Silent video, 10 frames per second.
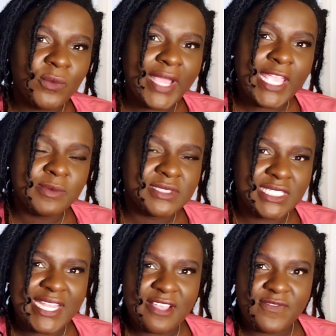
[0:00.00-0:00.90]
were able
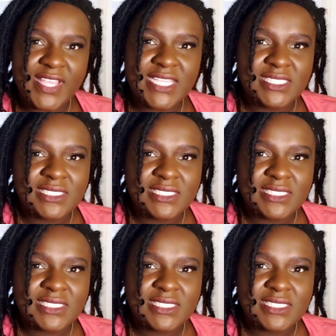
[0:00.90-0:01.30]
to now find